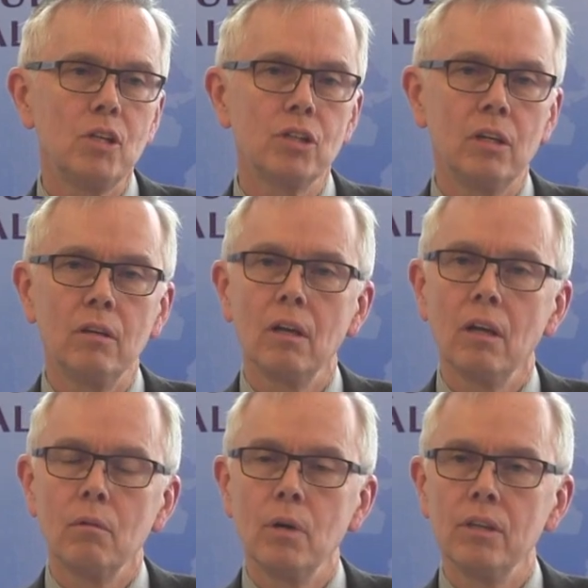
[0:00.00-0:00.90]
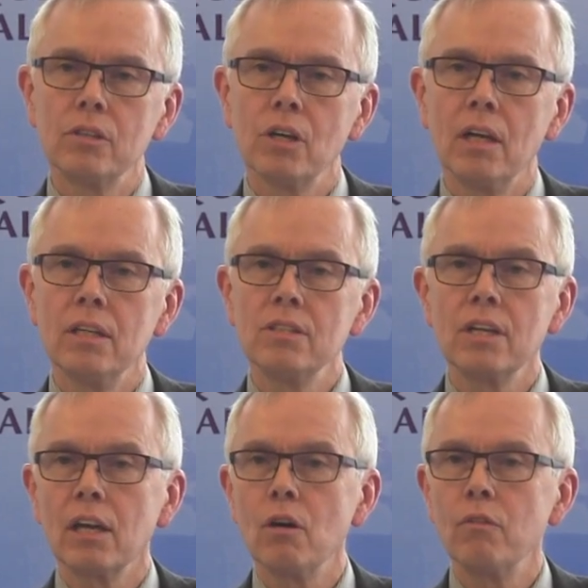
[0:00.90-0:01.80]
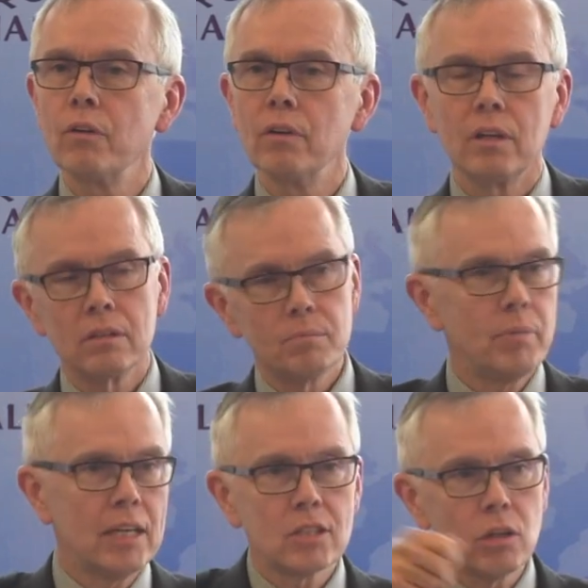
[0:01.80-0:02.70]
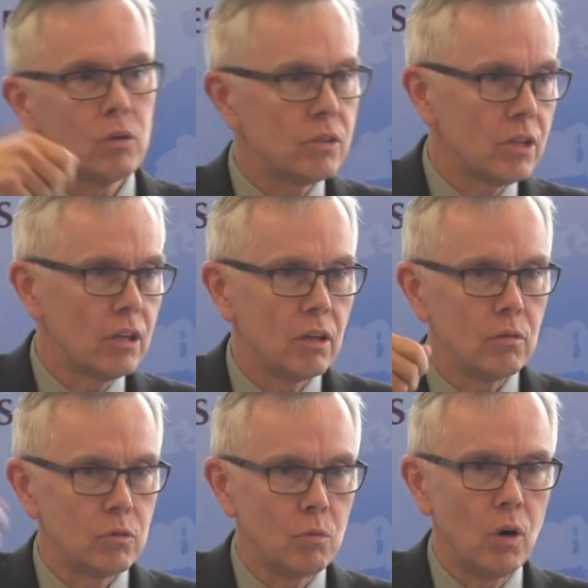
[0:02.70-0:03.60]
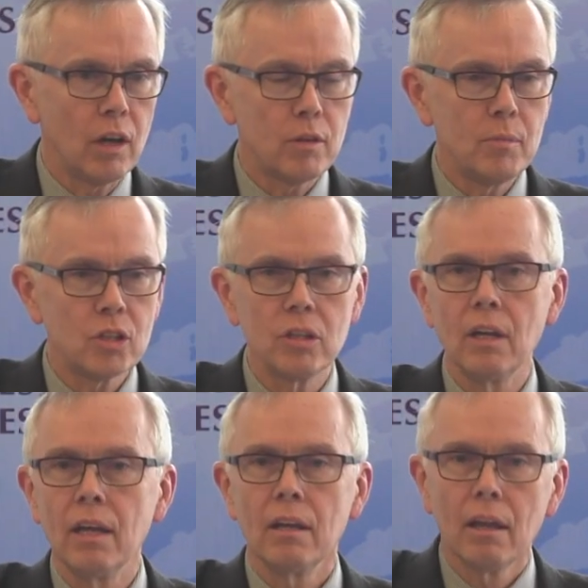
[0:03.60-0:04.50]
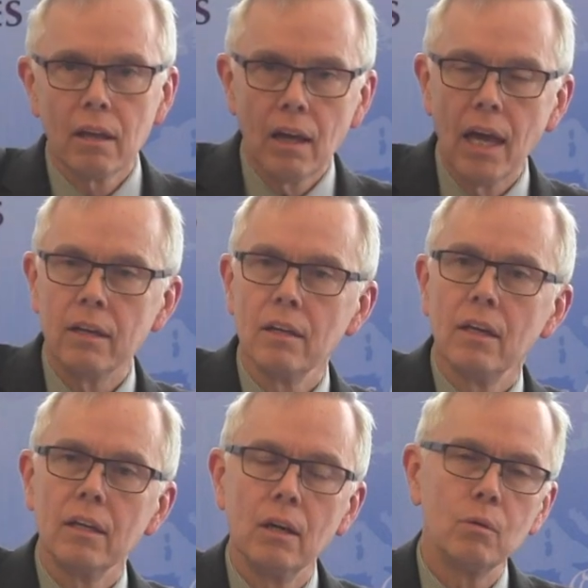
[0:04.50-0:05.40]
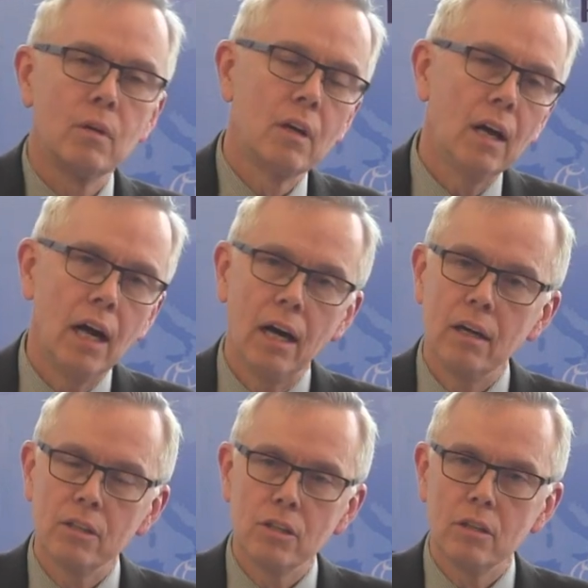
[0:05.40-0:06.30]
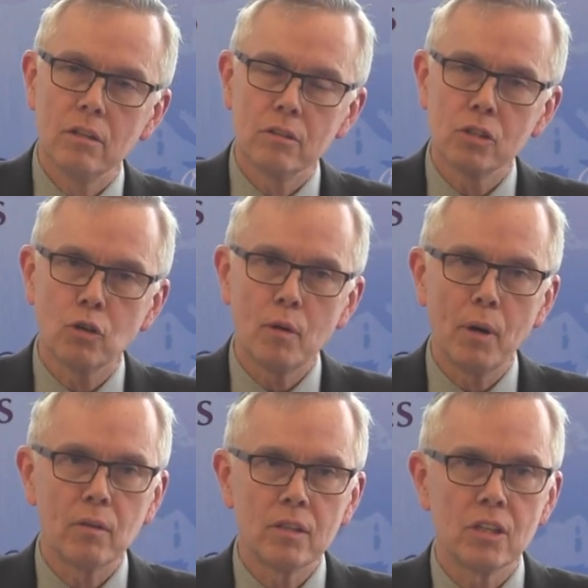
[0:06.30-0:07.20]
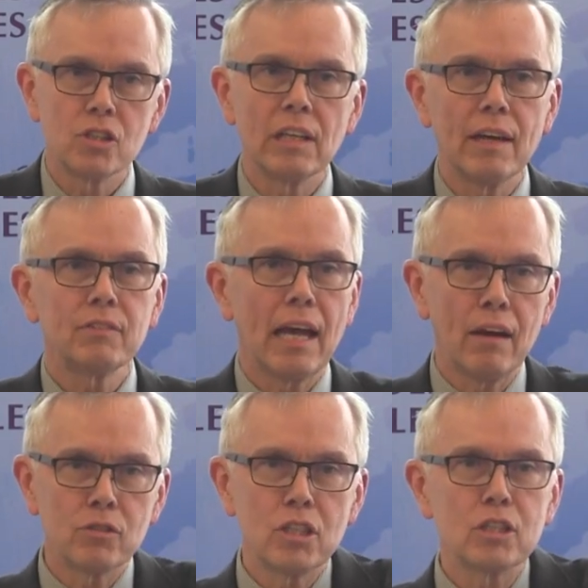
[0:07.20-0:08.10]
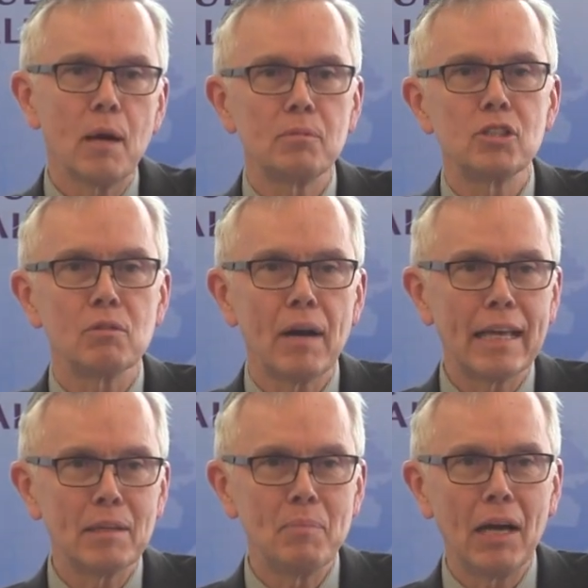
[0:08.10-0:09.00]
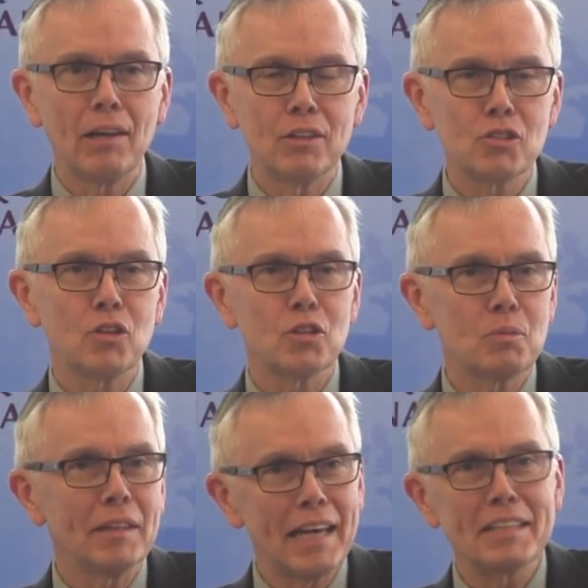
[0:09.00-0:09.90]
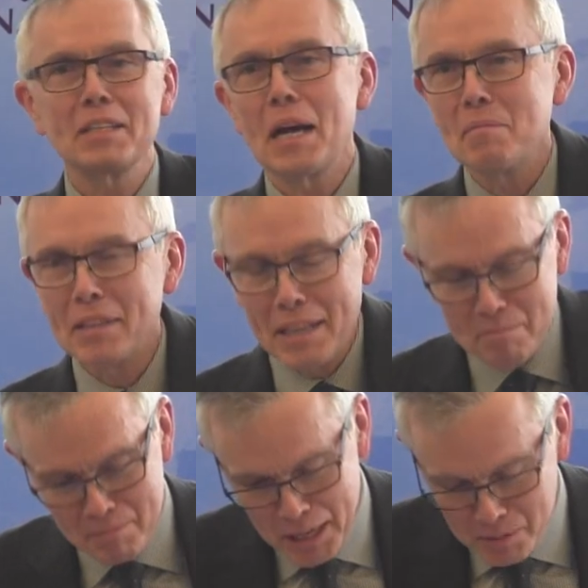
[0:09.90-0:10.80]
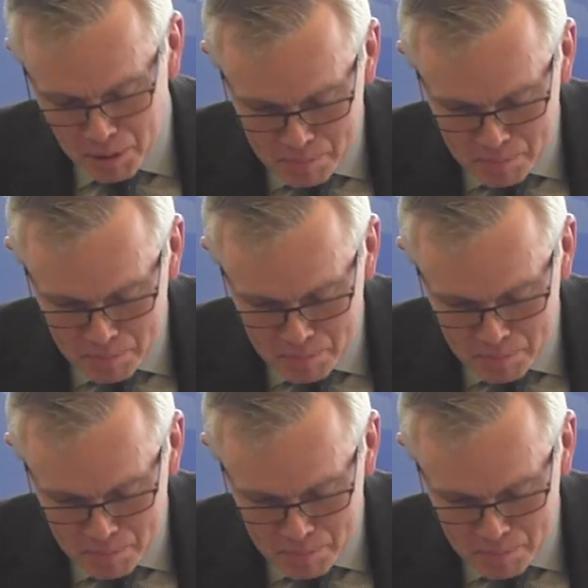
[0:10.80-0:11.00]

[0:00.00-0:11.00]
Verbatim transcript: mission when the Chinese take over and paint slogans on the, the wall of the mission. And, and you know, uh, the, the, story about her is that she left town, she stopped and she rang the bell in the church one last time and then made her